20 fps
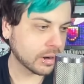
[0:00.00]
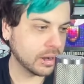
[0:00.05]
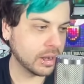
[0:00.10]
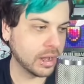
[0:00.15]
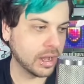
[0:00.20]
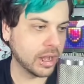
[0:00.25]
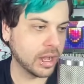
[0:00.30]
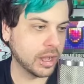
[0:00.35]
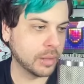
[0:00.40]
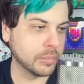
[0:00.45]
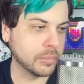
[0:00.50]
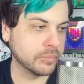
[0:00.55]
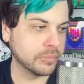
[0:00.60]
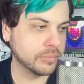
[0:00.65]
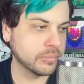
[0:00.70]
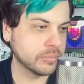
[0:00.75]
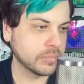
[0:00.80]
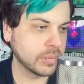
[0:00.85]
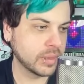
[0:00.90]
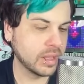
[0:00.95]

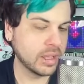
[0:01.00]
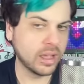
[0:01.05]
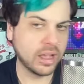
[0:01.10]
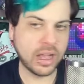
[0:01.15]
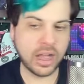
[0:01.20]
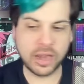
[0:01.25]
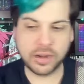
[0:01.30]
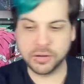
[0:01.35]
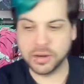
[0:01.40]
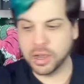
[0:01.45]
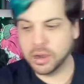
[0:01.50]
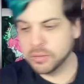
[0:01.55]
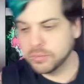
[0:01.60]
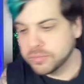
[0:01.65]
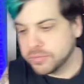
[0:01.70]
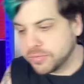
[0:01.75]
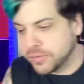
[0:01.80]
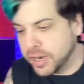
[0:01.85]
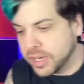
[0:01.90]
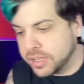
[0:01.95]
I don't know.
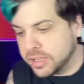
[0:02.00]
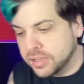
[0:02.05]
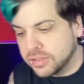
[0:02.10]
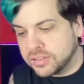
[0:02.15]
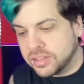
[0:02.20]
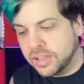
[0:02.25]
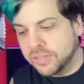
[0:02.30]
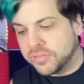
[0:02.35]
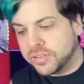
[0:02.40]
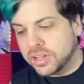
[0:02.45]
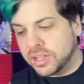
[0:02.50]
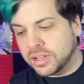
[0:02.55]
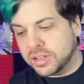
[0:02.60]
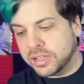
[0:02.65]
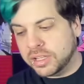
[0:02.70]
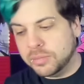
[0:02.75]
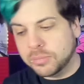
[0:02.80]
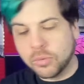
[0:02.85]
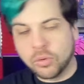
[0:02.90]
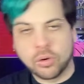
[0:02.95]
Frankie is
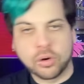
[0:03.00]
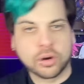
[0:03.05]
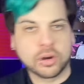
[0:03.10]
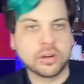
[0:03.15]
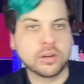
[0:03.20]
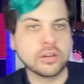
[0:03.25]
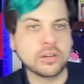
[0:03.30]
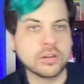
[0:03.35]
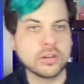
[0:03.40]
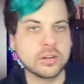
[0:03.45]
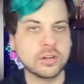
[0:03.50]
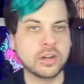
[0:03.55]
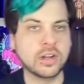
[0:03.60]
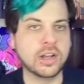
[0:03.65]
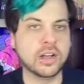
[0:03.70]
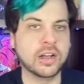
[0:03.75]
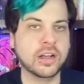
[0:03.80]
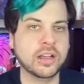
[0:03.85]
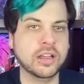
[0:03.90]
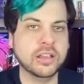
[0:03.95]
infinitely more
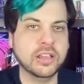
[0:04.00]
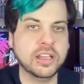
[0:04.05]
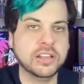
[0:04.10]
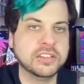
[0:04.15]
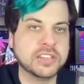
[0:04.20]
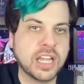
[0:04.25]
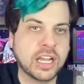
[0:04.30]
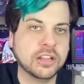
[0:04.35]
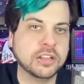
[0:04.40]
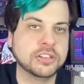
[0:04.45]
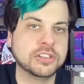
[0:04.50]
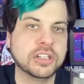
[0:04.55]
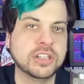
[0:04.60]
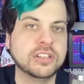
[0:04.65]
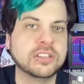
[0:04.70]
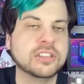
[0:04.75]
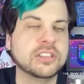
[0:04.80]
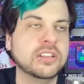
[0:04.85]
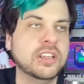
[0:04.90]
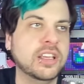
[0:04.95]

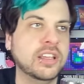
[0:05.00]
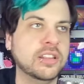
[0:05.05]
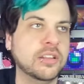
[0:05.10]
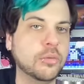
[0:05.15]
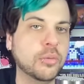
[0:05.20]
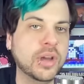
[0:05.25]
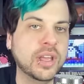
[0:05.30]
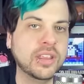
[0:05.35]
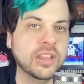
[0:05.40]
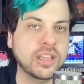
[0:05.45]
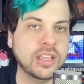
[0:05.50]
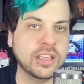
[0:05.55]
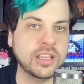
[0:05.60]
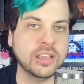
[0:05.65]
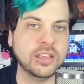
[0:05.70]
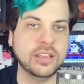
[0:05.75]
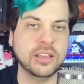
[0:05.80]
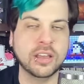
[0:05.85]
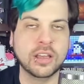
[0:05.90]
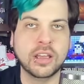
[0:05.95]
intelligent in the way that
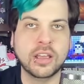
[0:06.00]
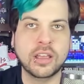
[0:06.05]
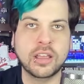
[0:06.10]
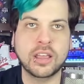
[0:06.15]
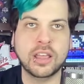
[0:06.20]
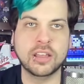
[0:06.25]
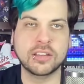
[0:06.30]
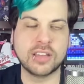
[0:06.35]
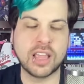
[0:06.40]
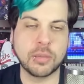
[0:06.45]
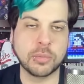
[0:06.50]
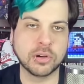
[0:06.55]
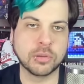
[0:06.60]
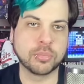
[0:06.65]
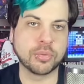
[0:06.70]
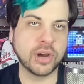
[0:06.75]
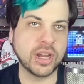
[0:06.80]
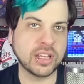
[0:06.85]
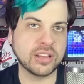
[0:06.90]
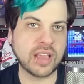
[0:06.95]
he is able to
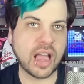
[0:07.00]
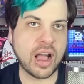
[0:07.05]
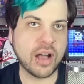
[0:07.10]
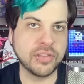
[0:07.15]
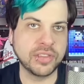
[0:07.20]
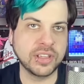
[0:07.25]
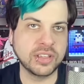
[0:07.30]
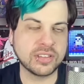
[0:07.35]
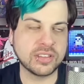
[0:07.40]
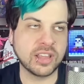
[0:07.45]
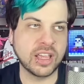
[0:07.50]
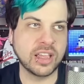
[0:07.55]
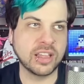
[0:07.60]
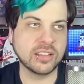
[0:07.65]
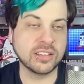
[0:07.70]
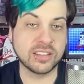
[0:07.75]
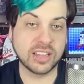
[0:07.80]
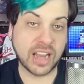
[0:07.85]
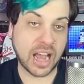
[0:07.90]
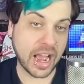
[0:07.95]
break down these
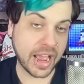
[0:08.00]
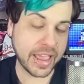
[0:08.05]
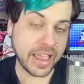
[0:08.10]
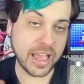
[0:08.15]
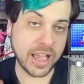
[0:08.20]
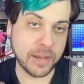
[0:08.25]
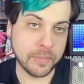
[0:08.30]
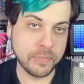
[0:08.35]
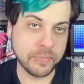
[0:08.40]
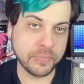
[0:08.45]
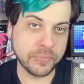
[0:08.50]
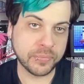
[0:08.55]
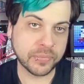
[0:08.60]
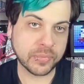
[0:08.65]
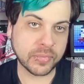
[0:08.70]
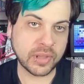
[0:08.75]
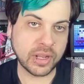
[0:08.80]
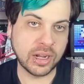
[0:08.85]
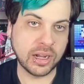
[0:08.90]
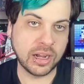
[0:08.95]
things than I am.
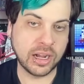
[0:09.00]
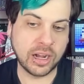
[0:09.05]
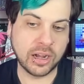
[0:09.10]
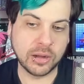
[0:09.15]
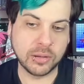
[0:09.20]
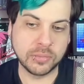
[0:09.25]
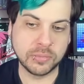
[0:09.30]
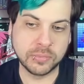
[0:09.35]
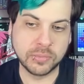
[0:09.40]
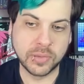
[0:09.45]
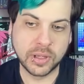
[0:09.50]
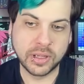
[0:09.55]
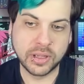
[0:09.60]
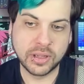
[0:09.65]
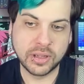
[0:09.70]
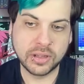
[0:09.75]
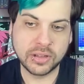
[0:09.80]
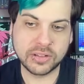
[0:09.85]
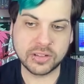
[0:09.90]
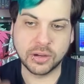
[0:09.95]
I
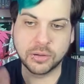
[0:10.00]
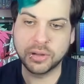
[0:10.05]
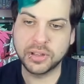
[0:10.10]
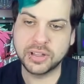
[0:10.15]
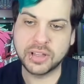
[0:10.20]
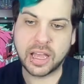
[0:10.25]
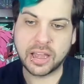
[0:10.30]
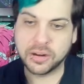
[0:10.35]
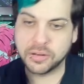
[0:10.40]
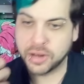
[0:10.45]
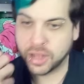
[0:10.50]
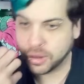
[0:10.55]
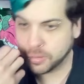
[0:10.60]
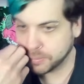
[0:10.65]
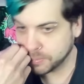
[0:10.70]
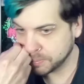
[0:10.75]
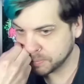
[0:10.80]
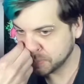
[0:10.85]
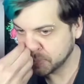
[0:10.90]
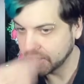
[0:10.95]
don't know.
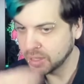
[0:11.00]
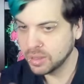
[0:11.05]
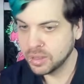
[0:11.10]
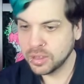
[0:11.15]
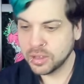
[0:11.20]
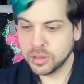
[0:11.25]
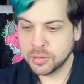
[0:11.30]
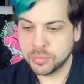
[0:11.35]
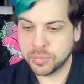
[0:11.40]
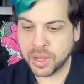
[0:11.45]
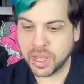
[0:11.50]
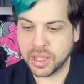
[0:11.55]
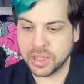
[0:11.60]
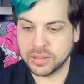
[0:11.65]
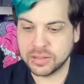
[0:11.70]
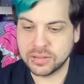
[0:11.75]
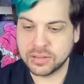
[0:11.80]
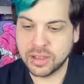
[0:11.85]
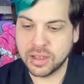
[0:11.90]
But